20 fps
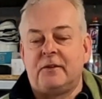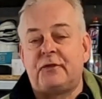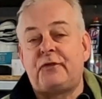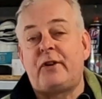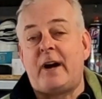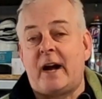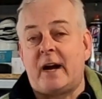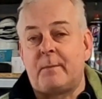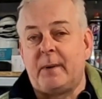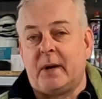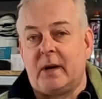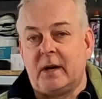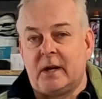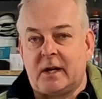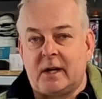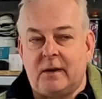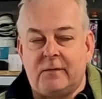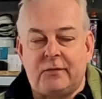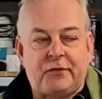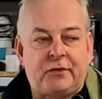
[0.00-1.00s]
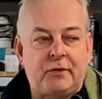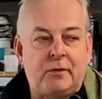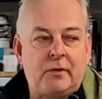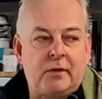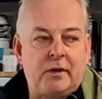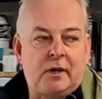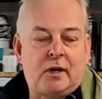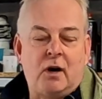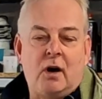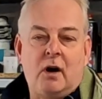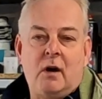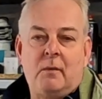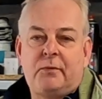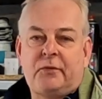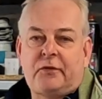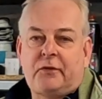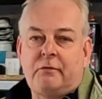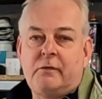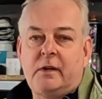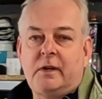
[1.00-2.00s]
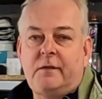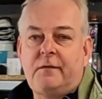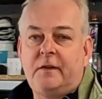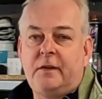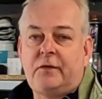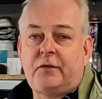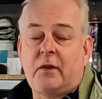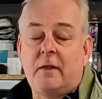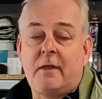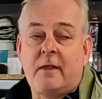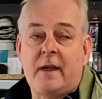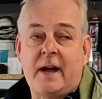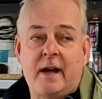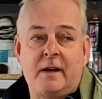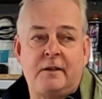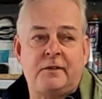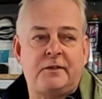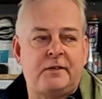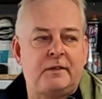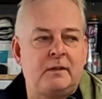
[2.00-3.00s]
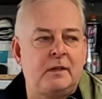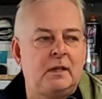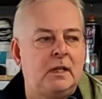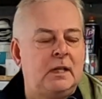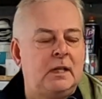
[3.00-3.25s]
the track bike, I've still got the carbs to refit on that,